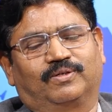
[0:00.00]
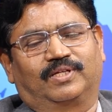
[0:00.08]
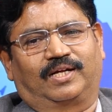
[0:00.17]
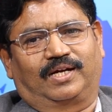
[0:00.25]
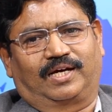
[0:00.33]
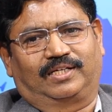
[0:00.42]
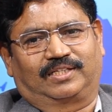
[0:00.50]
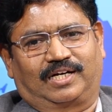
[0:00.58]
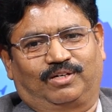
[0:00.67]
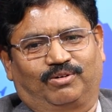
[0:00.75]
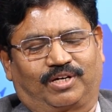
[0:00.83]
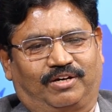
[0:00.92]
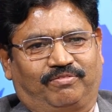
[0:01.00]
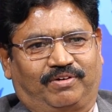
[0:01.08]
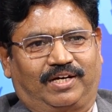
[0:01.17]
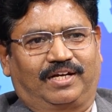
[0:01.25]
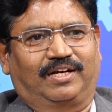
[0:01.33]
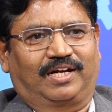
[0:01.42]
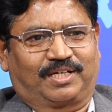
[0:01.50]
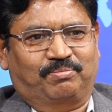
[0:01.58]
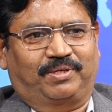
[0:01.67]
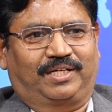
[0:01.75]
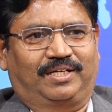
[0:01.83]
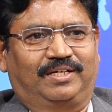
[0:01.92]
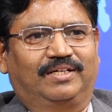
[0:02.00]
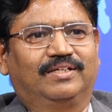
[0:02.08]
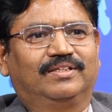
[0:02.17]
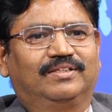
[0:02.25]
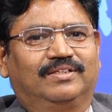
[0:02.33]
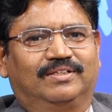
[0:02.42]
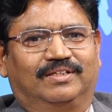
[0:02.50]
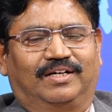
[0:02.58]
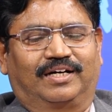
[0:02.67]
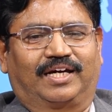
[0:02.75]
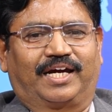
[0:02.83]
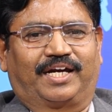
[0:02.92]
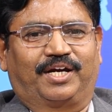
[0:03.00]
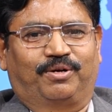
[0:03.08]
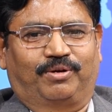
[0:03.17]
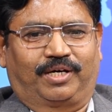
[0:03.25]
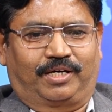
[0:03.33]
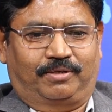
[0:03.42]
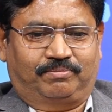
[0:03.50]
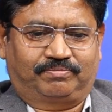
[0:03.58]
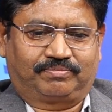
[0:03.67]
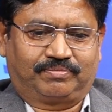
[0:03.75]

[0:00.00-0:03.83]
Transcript: So then I thought, okay, fine, let me get into a